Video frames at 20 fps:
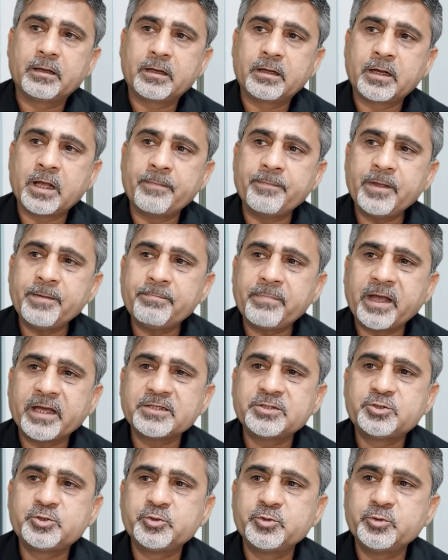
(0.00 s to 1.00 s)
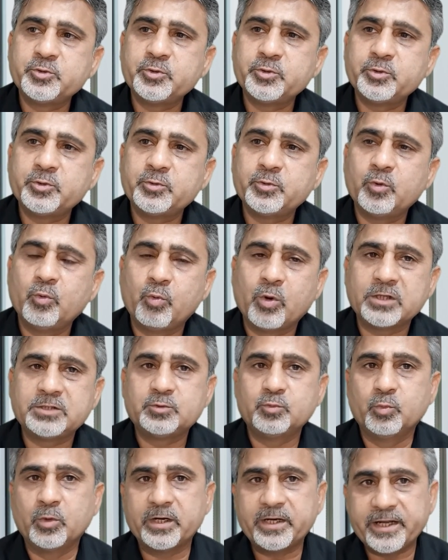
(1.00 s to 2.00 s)
Coming back to what
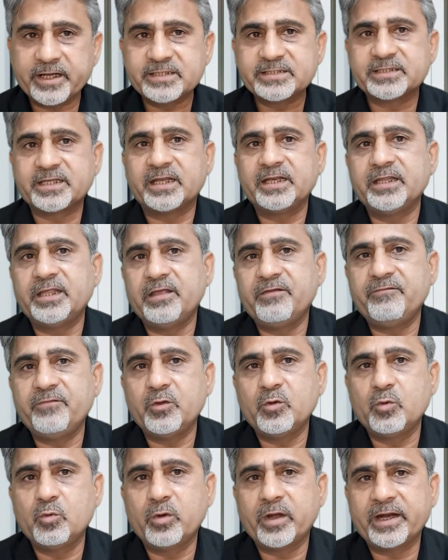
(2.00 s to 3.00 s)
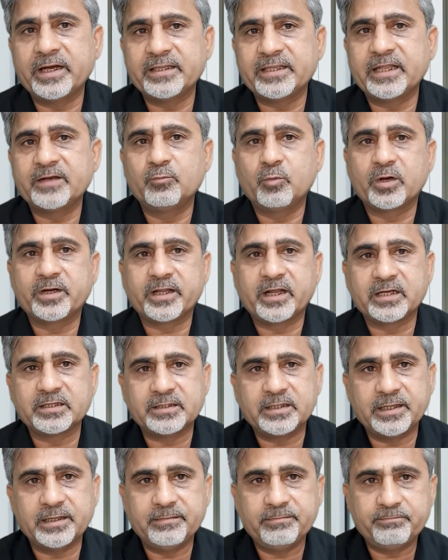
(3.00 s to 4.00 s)
Vertex can give you, and then what are
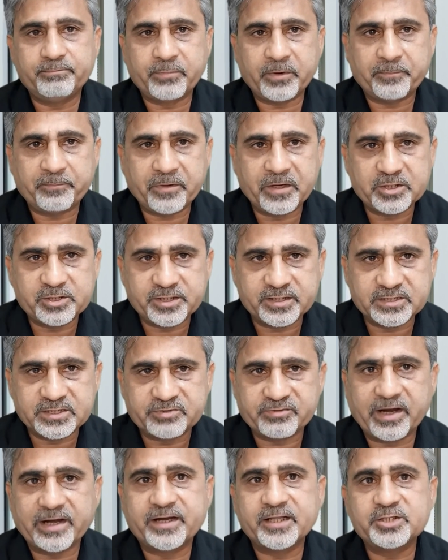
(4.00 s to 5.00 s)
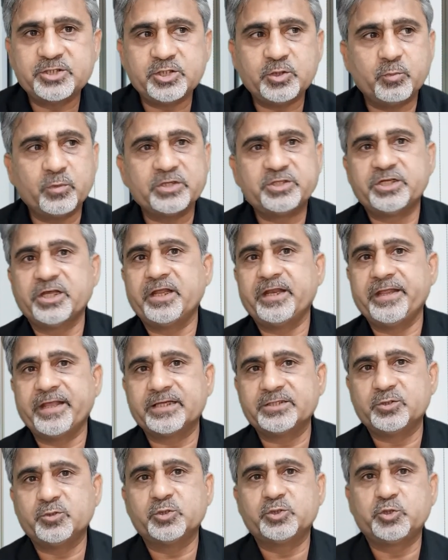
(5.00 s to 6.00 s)
the preparation strategy, which
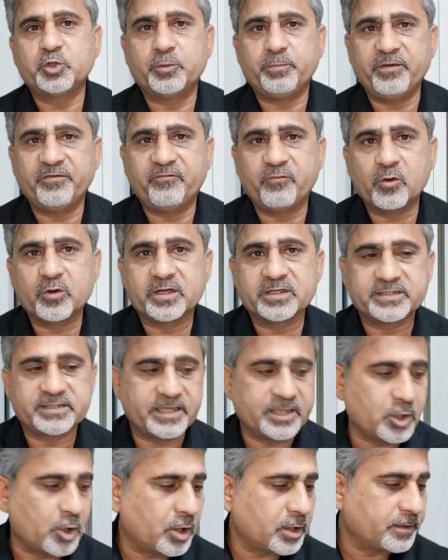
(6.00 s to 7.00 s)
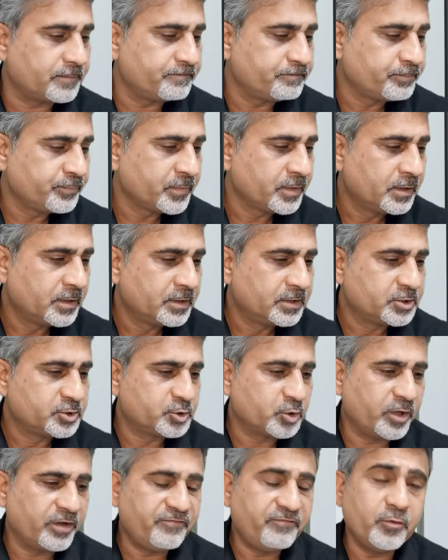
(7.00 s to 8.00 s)
areas you should be focusing on.
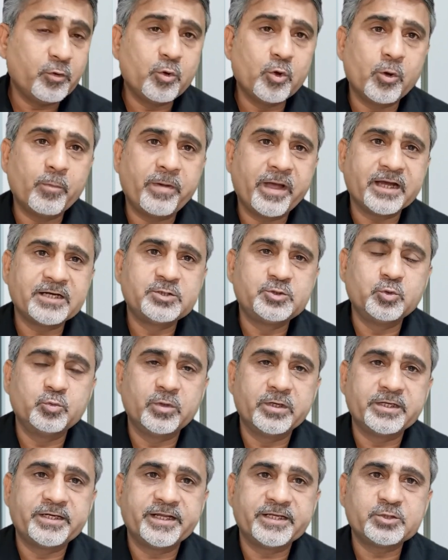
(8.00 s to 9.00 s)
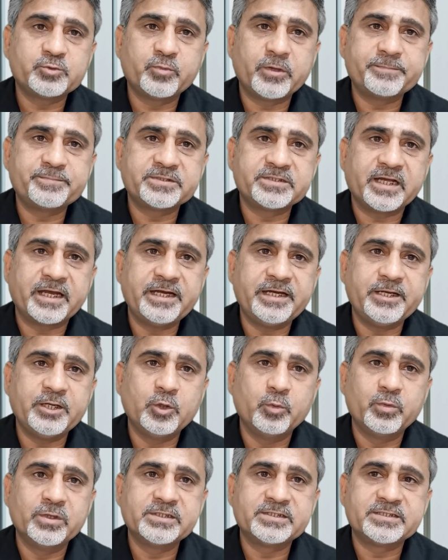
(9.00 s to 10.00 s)
So if you go back to Vertex website,
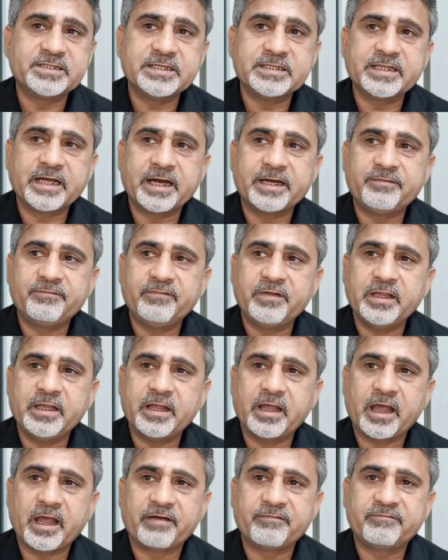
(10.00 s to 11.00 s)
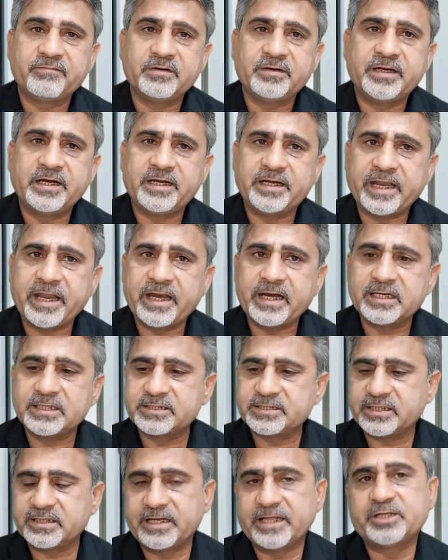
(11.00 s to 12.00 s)
you will see that we have
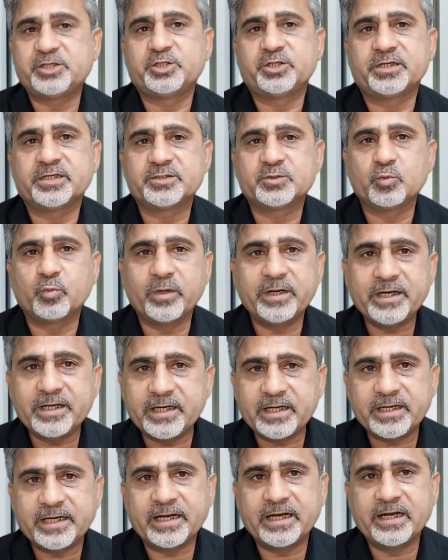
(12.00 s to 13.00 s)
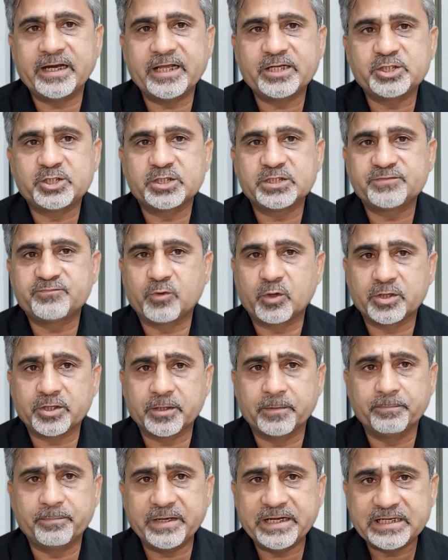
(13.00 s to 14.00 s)
detailed lectures, very detailed lectures for
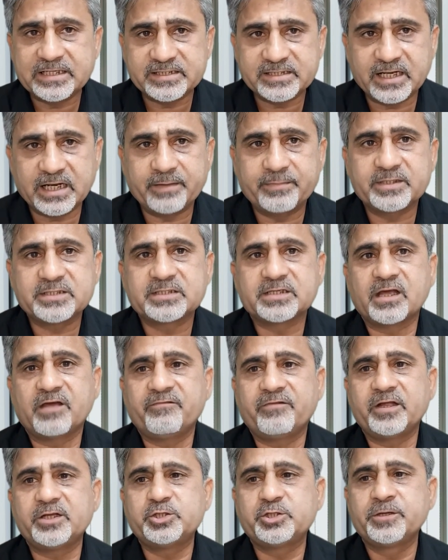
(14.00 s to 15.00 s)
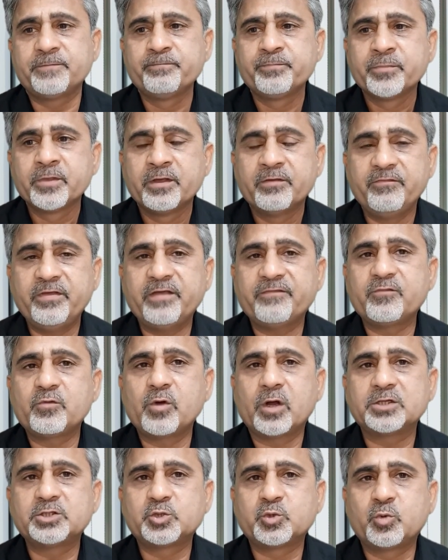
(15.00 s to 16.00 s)
complete syllabus coverage. We have
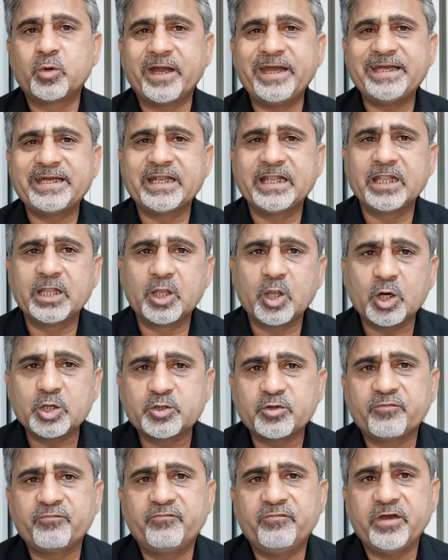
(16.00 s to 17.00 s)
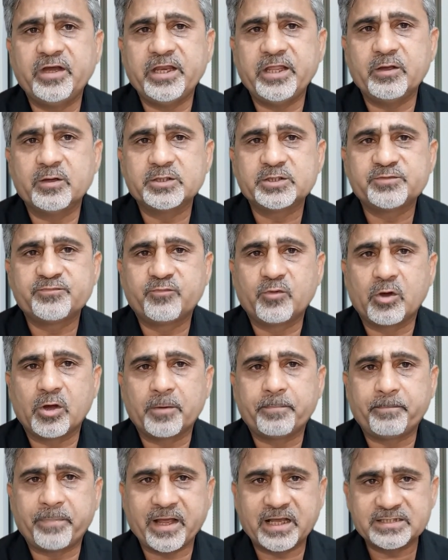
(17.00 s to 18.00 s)
got quite a lot of videos for
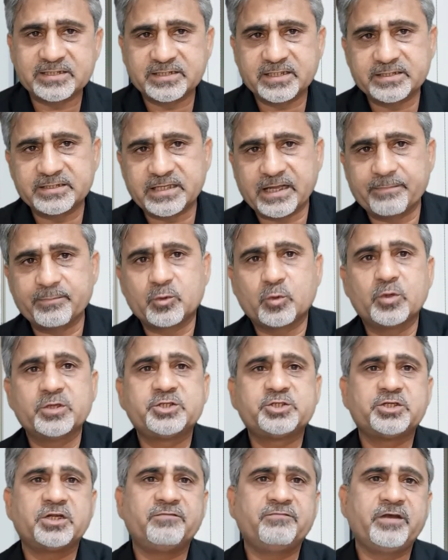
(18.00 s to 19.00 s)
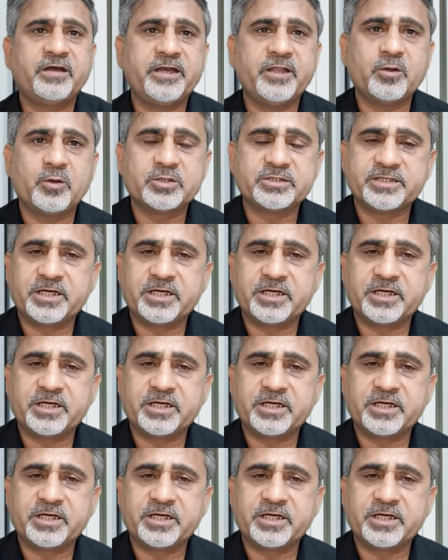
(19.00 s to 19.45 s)
past exam question videos